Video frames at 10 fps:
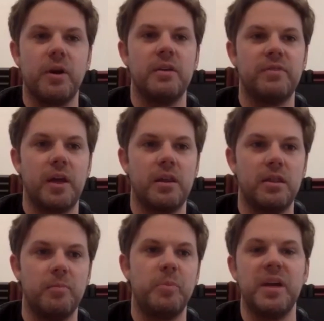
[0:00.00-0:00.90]
of like
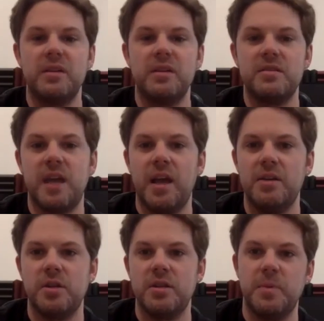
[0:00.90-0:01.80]
the big
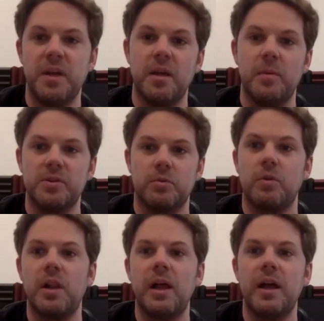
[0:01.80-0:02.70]
stage is being able to
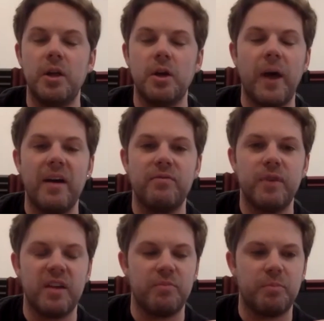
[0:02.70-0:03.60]
roll, you know, have
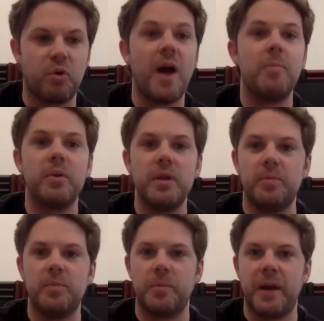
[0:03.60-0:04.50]

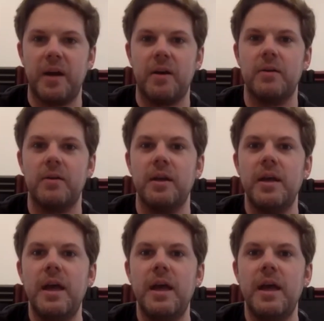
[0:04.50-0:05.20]
properly prepared